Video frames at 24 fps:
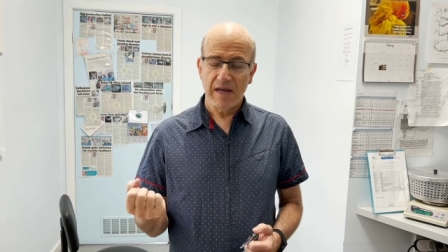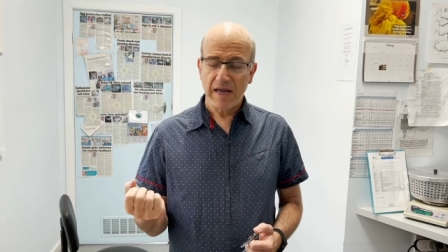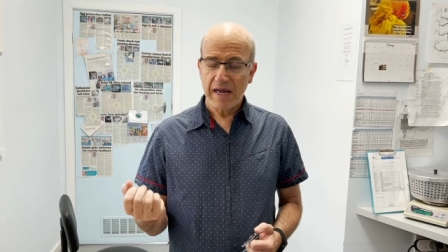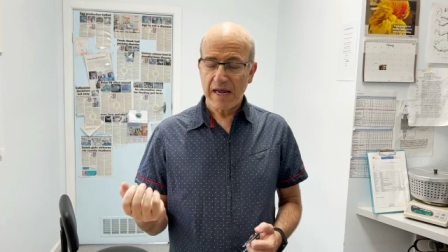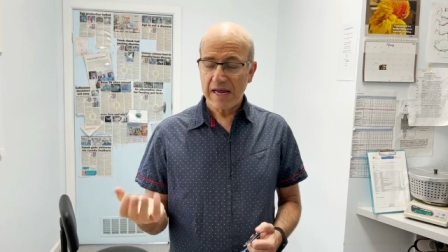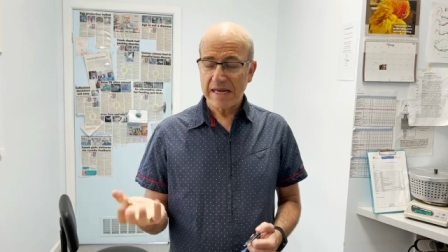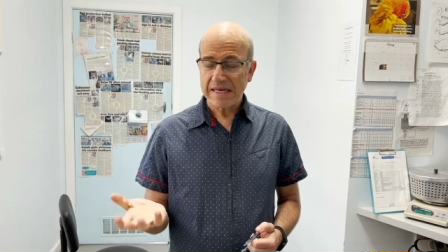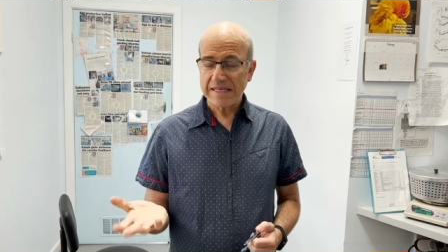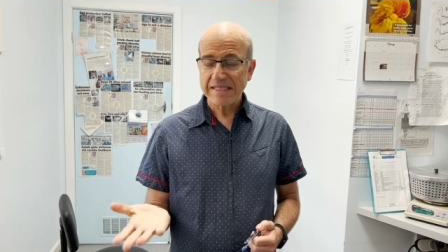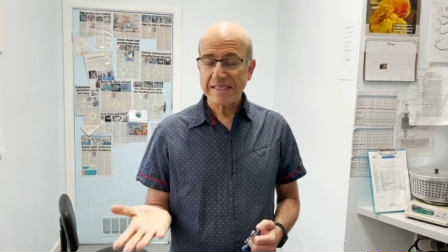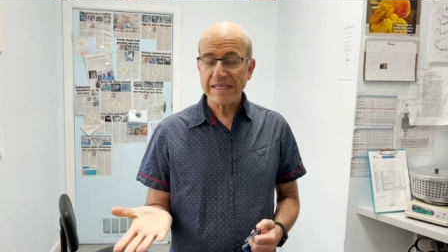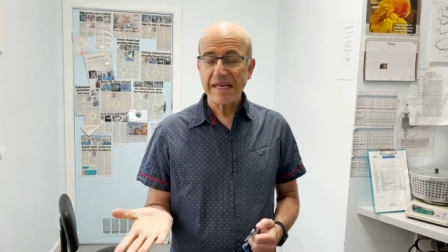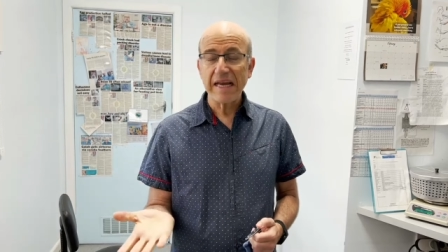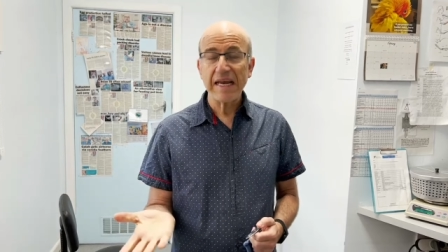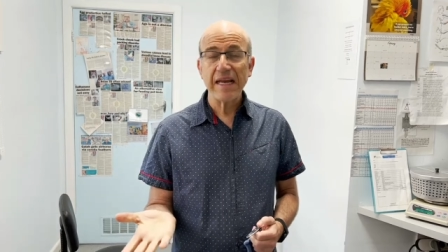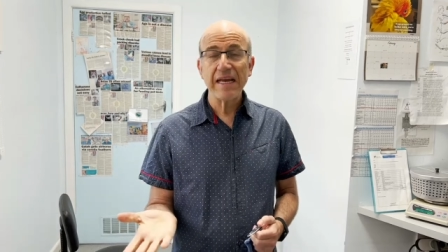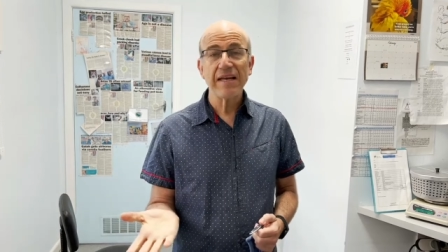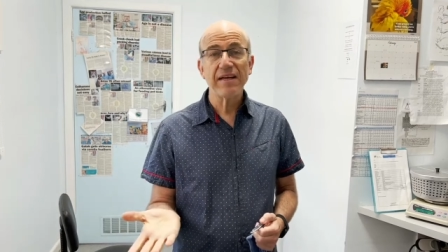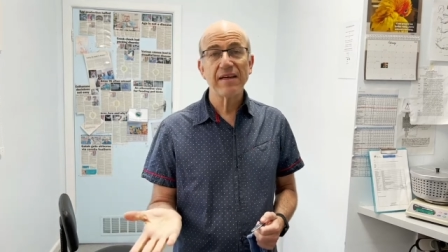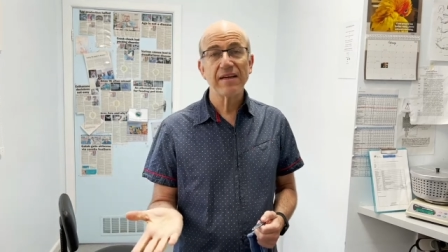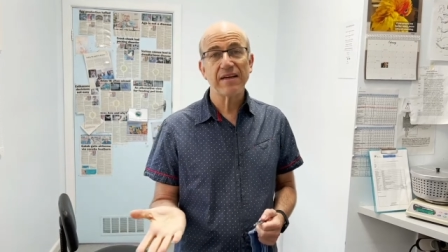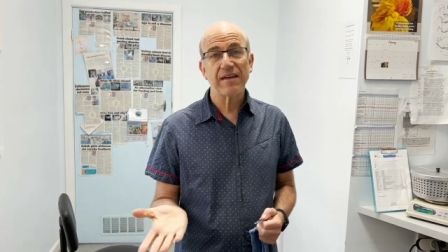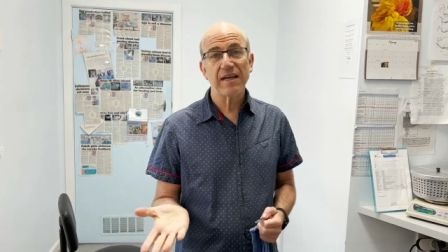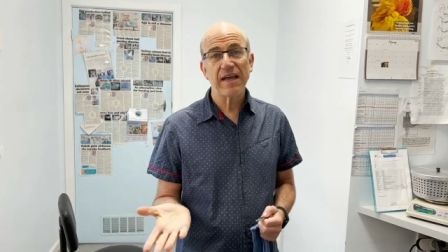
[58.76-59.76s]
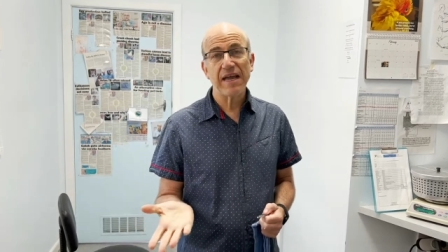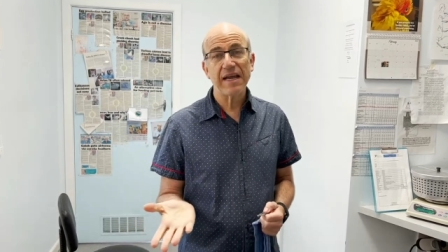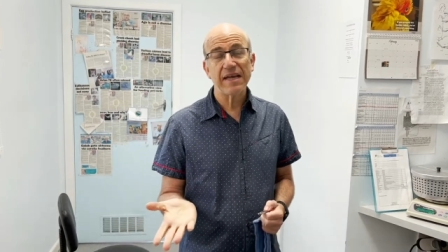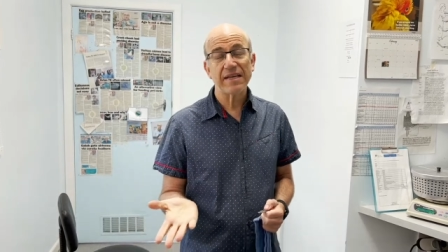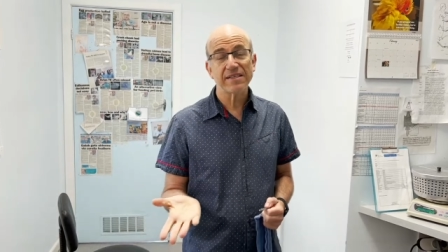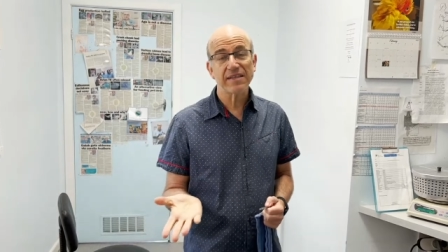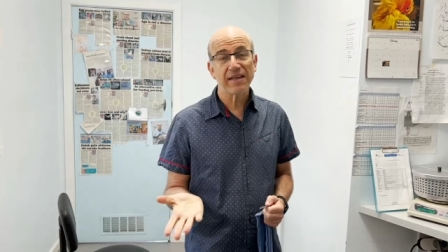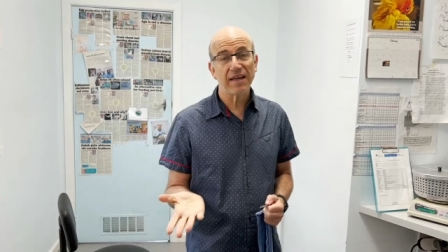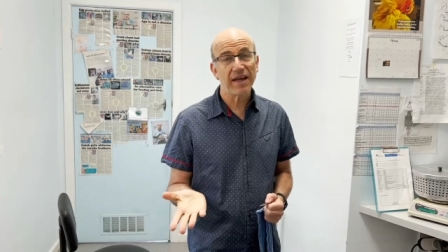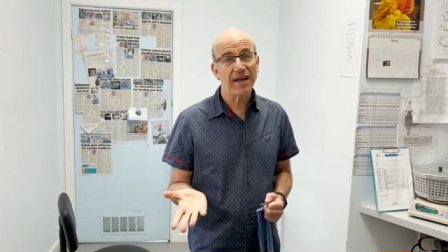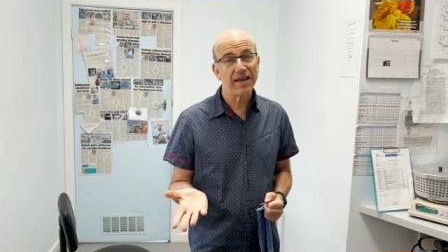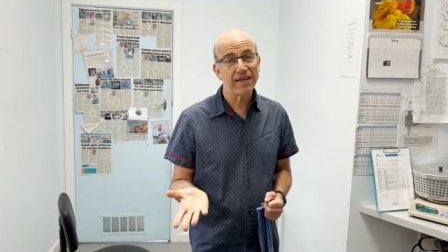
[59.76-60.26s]
And ten
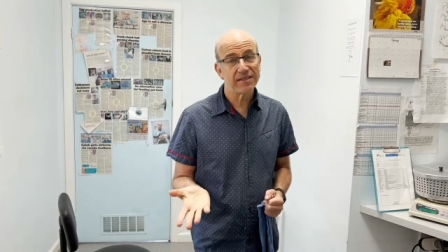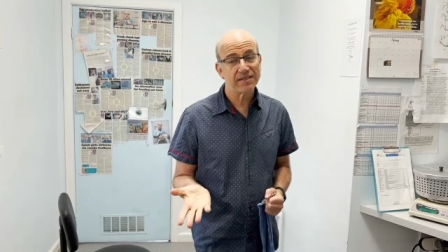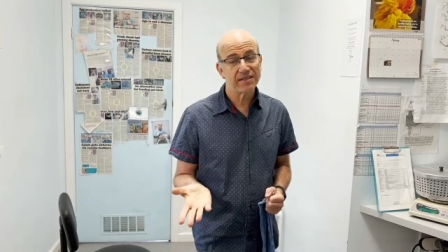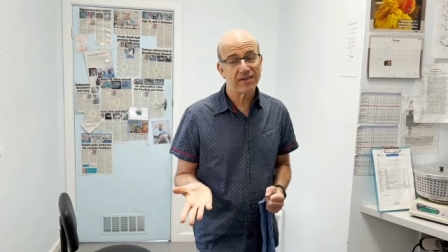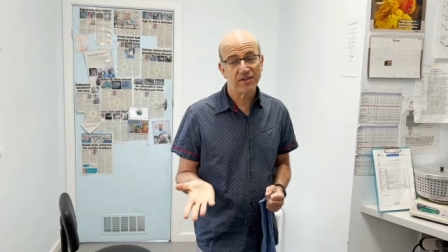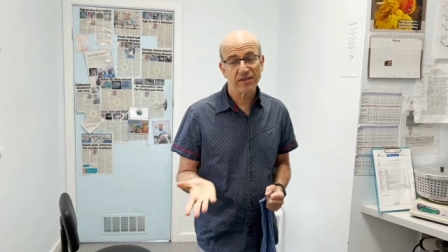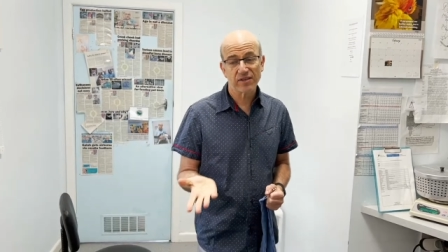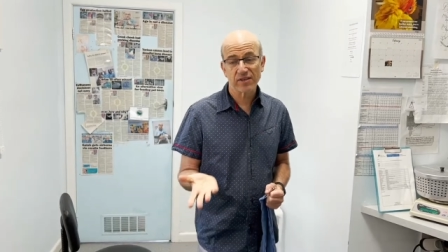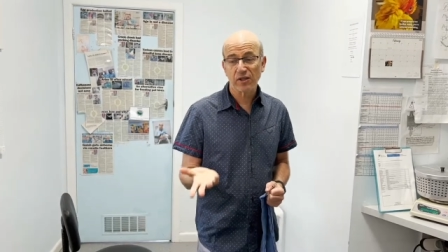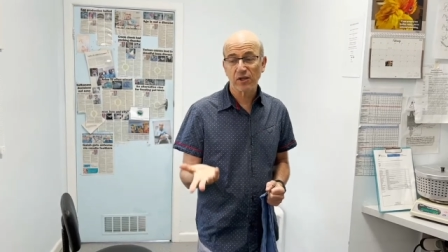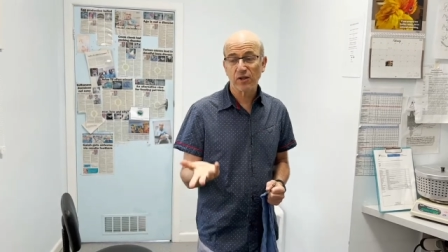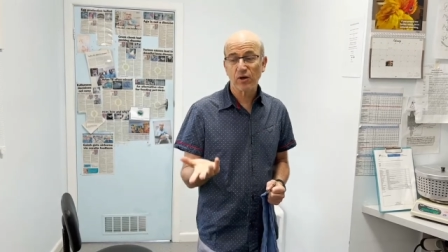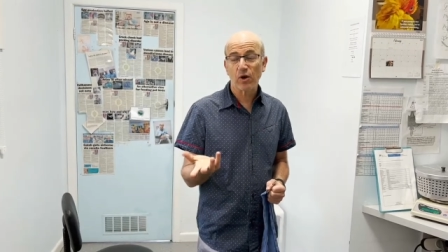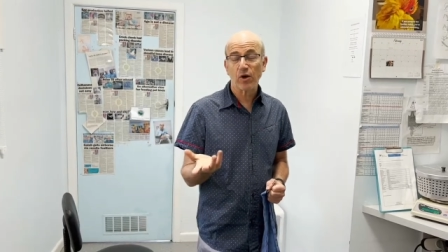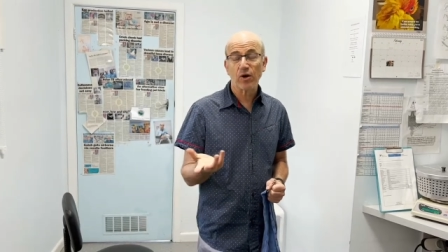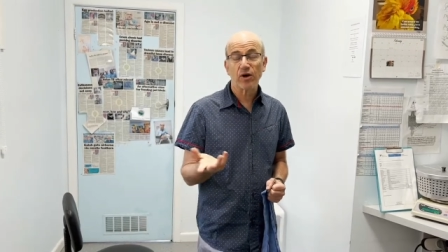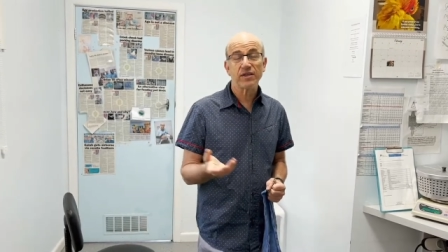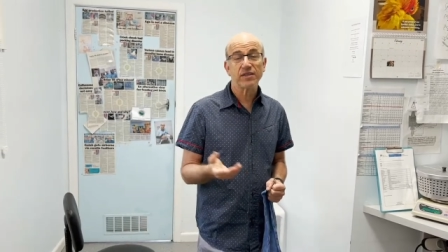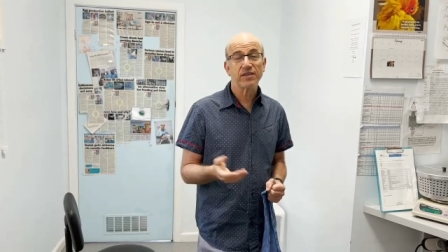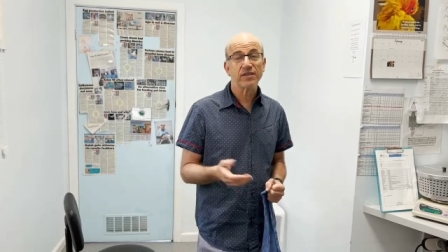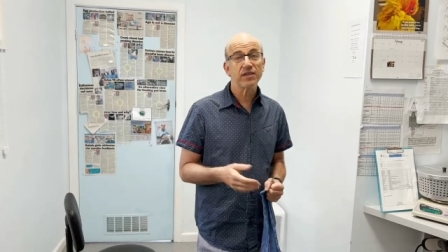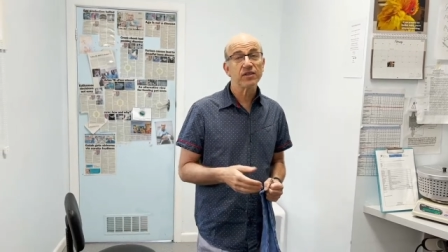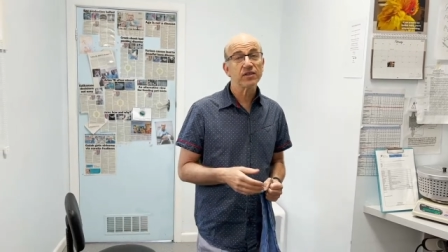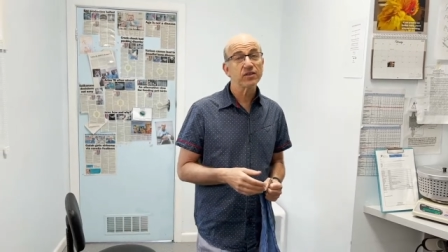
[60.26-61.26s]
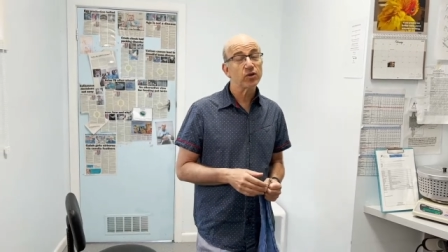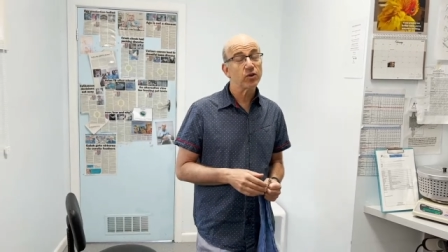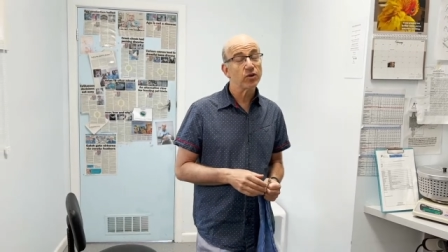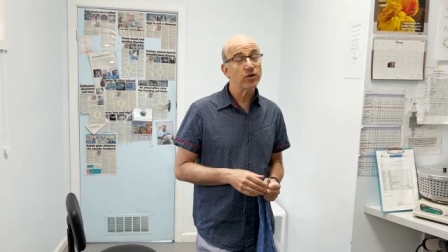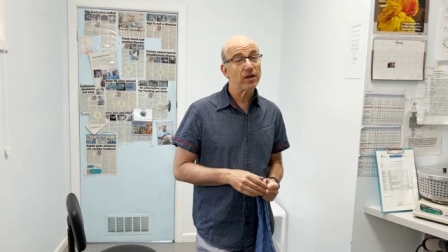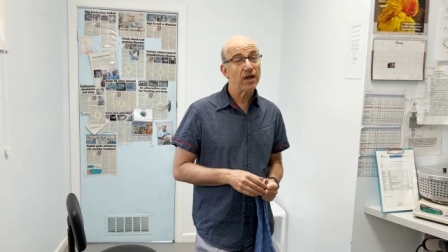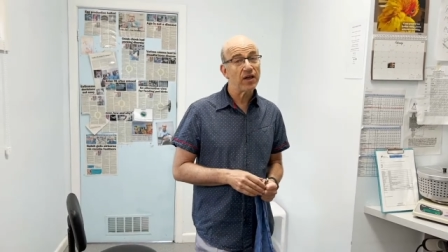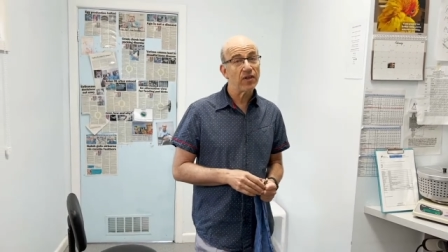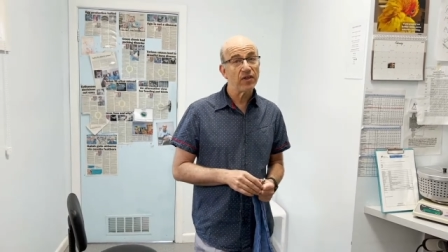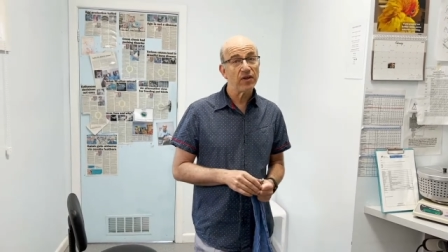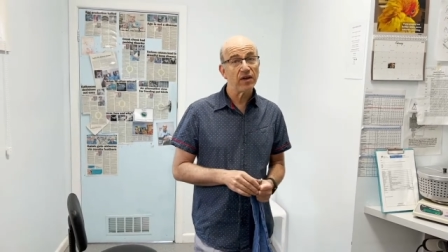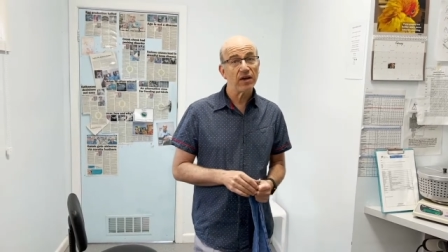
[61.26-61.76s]
eggs later, this little cockatiel's got
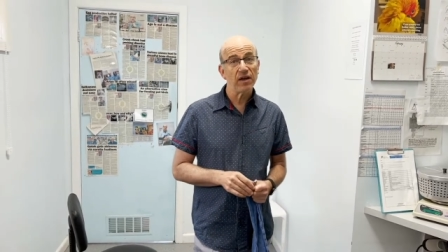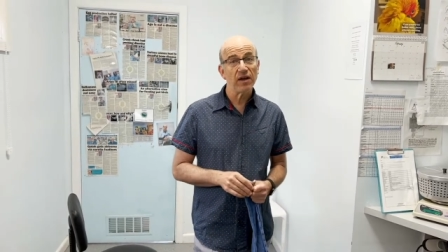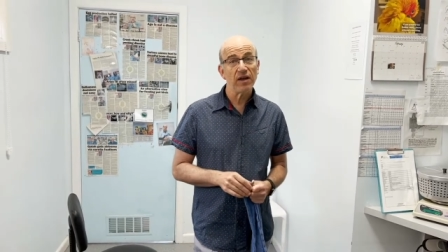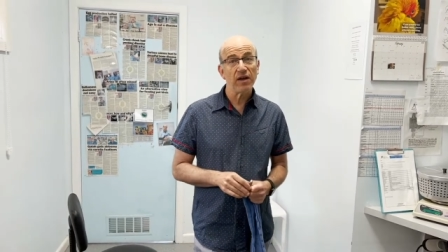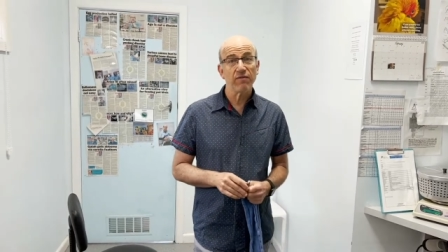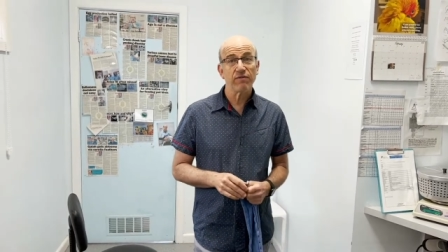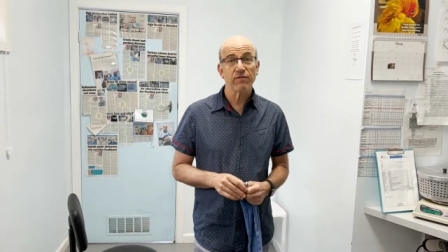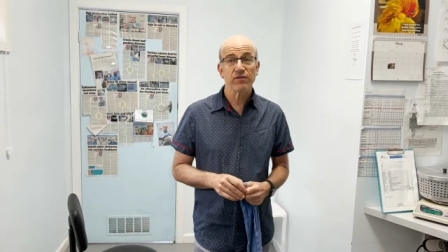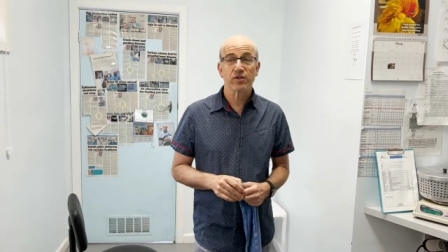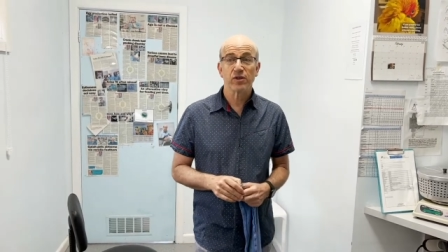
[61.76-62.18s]
nothing left.